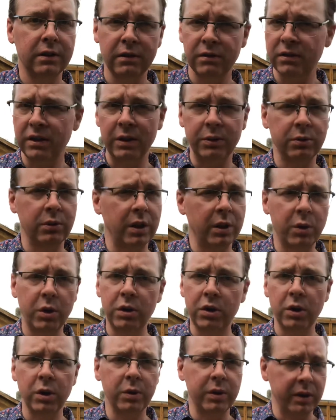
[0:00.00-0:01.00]
Sounds really
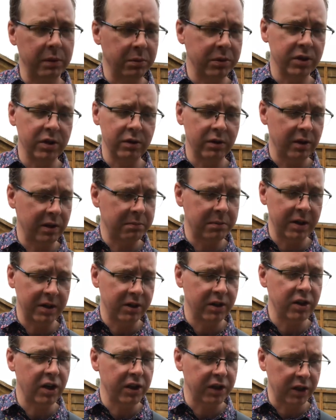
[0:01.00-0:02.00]
kooky when you do that, but
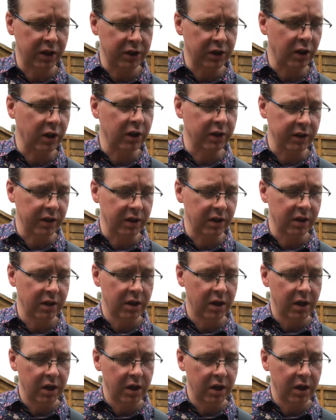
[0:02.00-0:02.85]
another guitar there.